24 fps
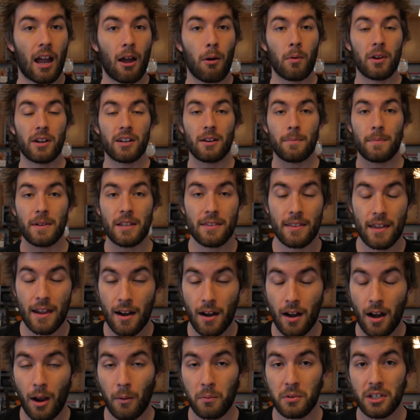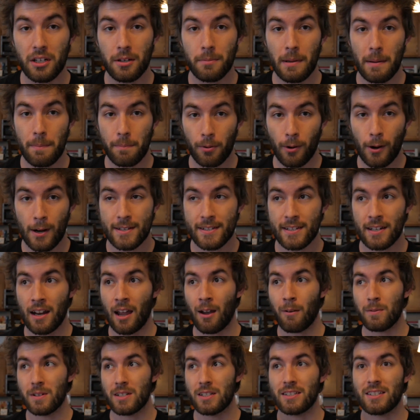I wanted to be there, I wanted to be present,
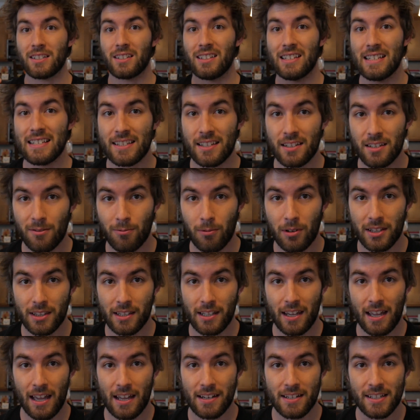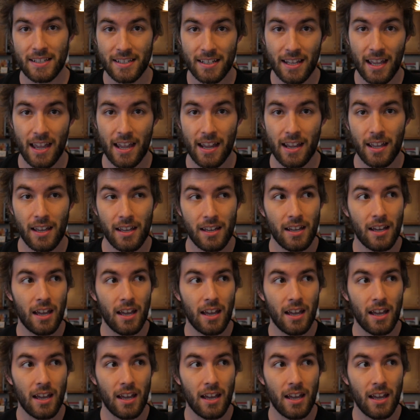I wanted to listen to what they had to say.